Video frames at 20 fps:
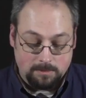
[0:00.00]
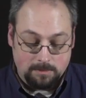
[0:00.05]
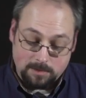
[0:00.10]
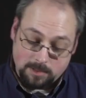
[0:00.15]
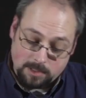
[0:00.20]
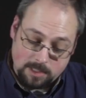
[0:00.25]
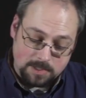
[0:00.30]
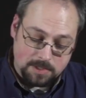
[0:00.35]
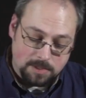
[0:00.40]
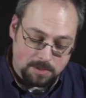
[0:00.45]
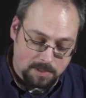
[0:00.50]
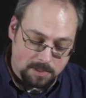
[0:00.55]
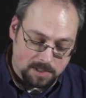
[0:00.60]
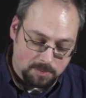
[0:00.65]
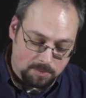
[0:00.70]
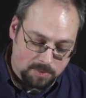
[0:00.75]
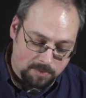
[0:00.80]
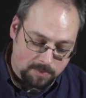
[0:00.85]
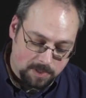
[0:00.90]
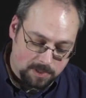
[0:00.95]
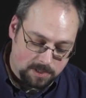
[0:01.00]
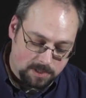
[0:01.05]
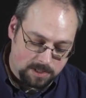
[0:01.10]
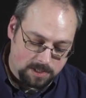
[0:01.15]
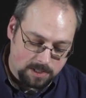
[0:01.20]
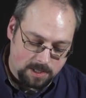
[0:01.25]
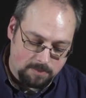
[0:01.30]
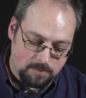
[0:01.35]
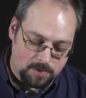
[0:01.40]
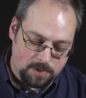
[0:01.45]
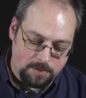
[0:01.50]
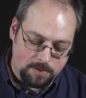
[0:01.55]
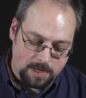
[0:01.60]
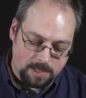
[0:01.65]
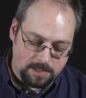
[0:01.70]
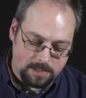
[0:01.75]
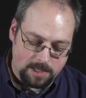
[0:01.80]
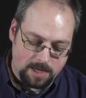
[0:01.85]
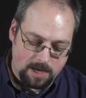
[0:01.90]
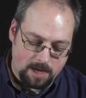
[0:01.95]
also looks pretty much the same, 2
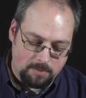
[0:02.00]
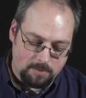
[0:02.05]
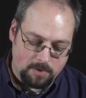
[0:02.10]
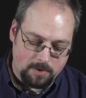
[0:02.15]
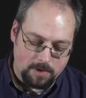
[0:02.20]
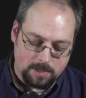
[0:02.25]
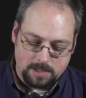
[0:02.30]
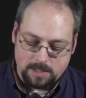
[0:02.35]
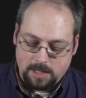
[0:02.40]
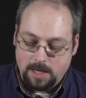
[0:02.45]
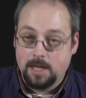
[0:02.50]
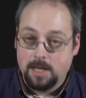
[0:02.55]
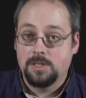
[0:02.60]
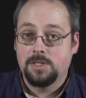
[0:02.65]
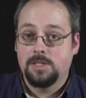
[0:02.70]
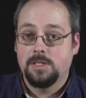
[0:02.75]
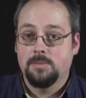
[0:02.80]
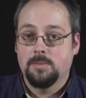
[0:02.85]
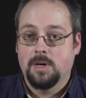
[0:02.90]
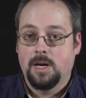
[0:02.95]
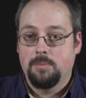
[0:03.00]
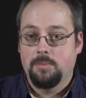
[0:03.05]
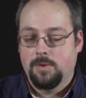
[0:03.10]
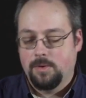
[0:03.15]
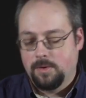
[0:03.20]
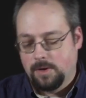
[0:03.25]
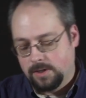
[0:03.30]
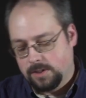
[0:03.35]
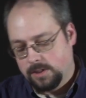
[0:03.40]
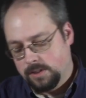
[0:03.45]
SDI ports, HDMI port.